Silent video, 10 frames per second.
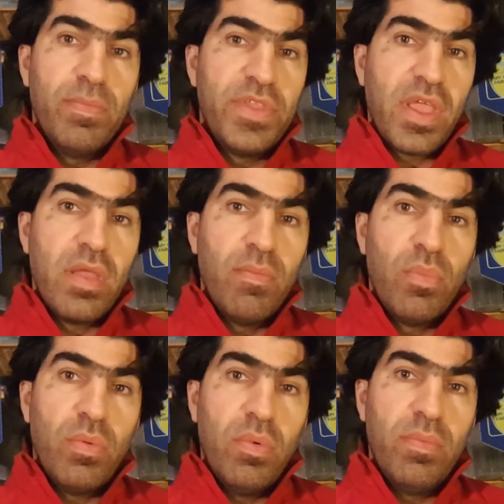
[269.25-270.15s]
taking
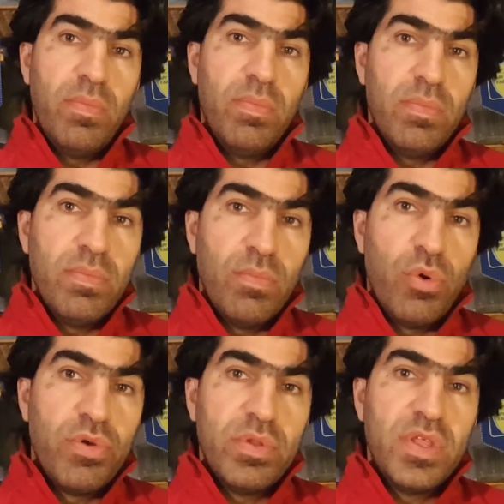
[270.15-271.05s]

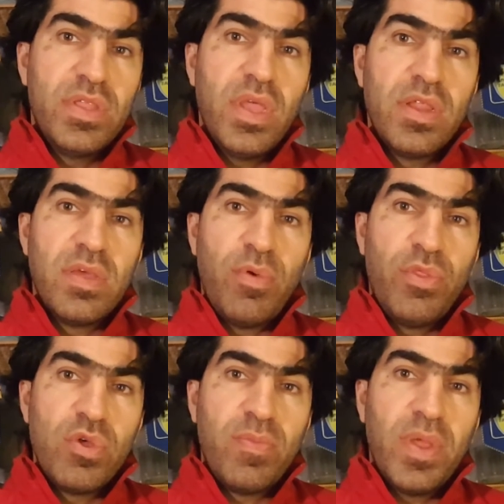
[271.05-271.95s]
more details about
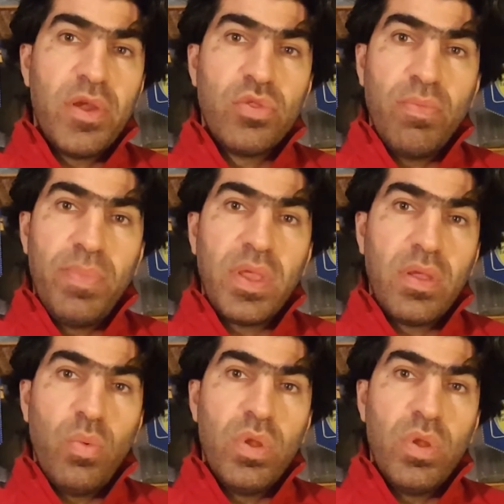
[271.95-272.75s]
those players to pick